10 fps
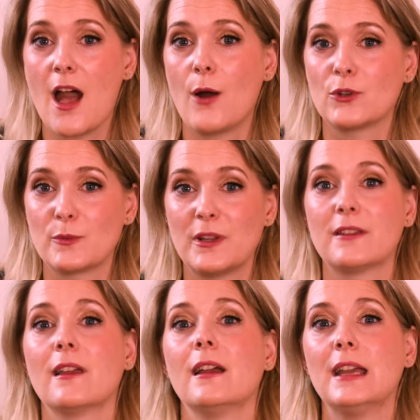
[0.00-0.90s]
which
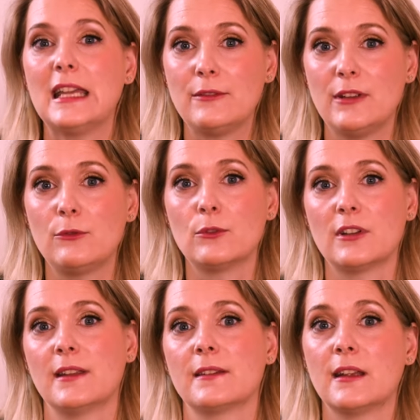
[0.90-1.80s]
means in vivo
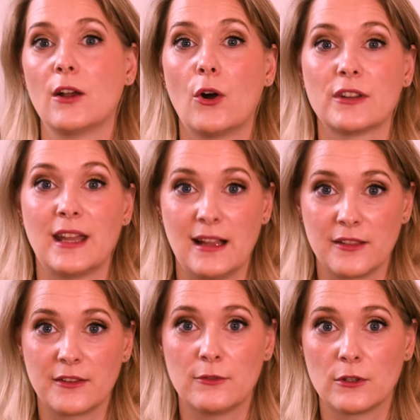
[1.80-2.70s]
testing on
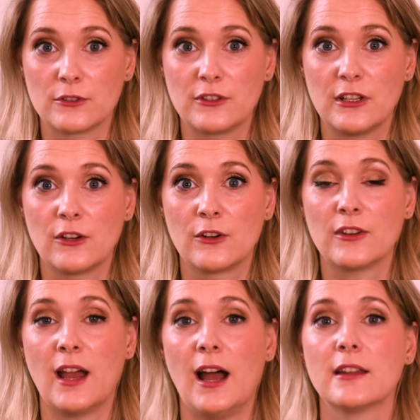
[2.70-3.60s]
healthy
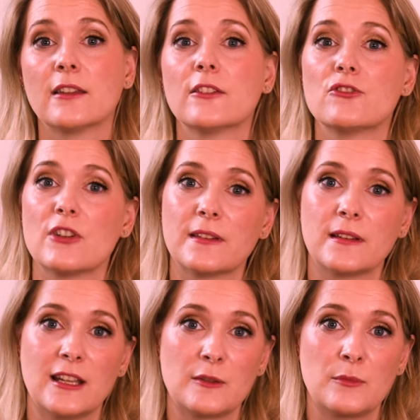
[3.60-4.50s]
volunteers and
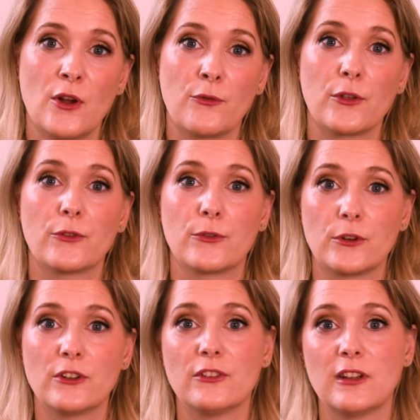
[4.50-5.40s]
suggests an SPF of
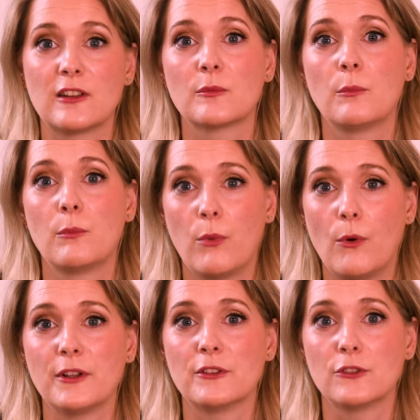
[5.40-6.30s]
36.1
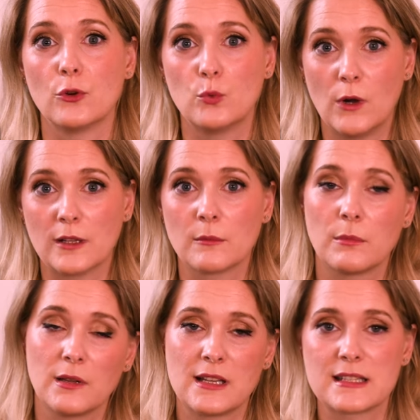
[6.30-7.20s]

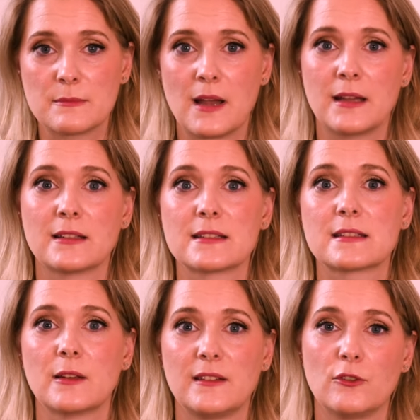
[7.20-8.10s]
plus minus
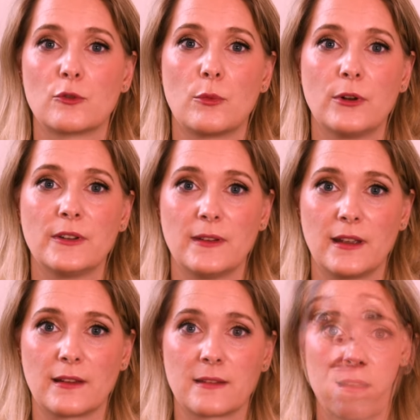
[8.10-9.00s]
0.6.